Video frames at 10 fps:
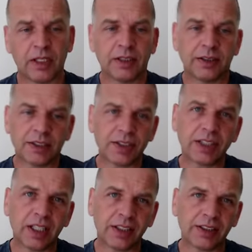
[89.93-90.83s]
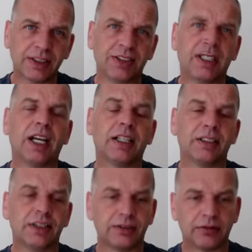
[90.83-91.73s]
doesn't understand
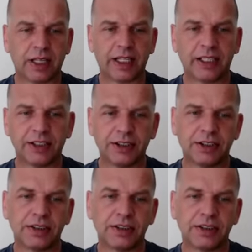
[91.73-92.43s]
range,